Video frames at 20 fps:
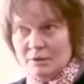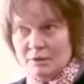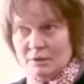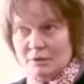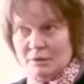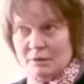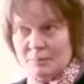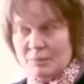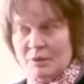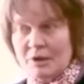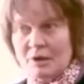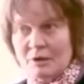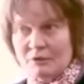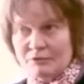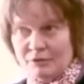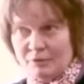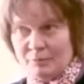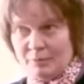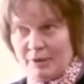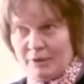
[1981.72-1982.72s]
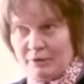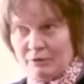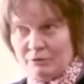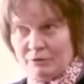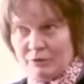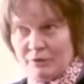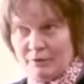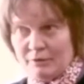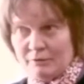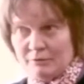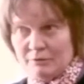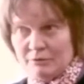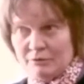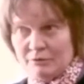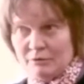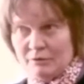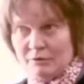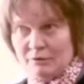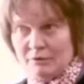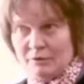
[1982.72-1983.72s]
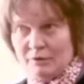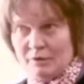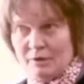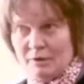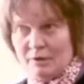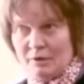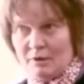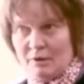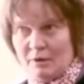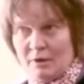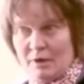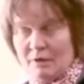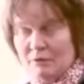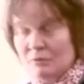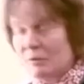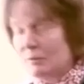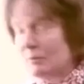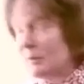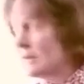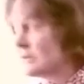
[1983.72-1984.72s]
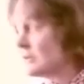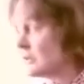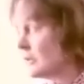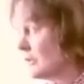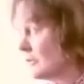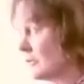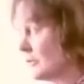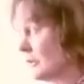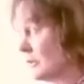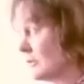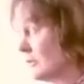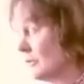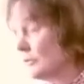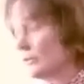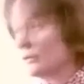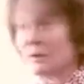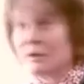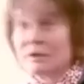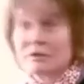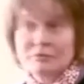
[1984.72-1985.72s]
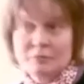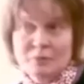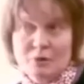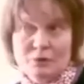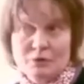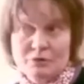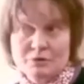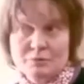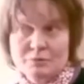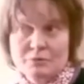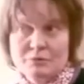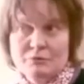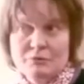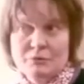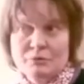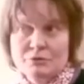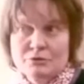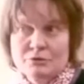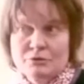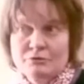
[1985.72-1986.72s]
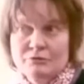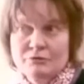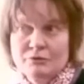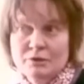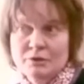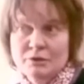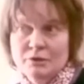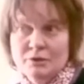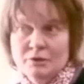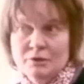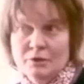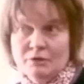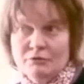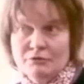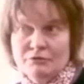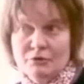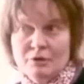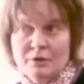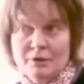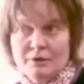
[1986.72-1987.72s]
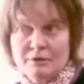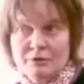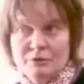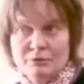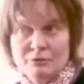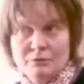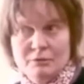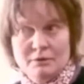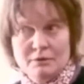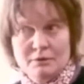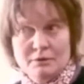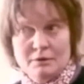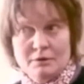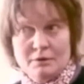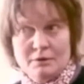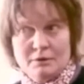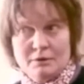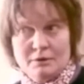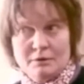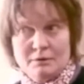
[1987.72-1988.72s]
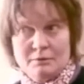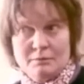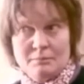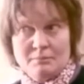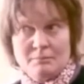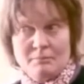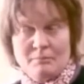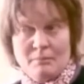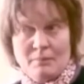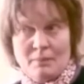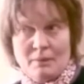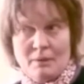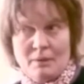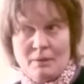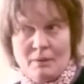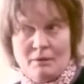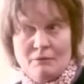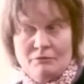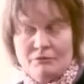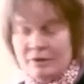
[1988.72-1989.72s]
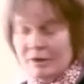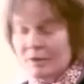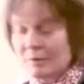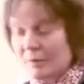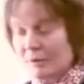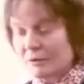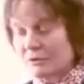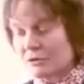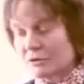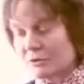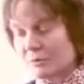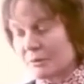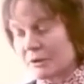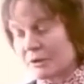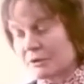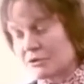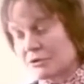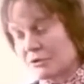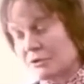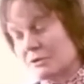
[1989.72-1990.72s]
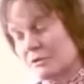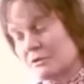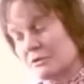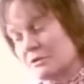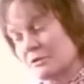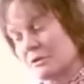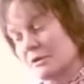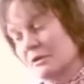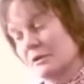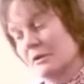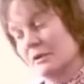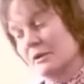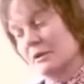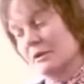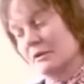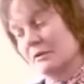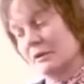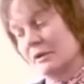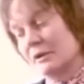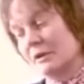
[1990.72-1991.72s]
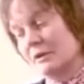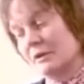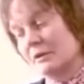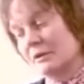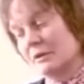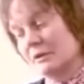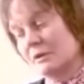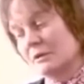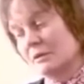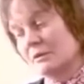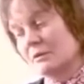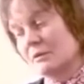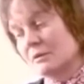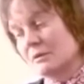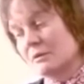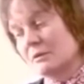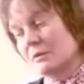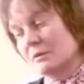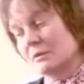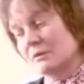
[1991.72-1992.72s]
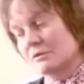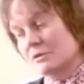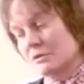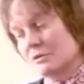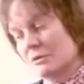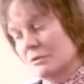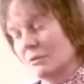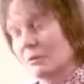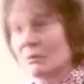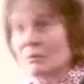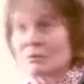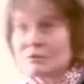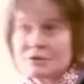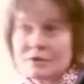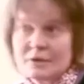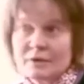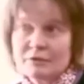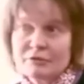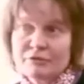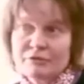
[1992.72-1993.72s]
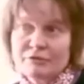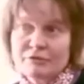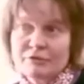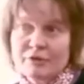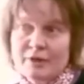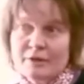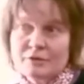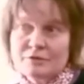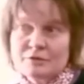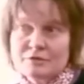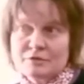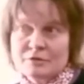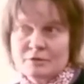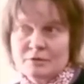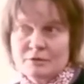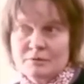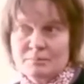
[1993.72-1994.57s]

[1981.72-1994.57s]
a powerful background. And one might here think not only of Marx, but of course of Freud, who very much pictures the soul or self as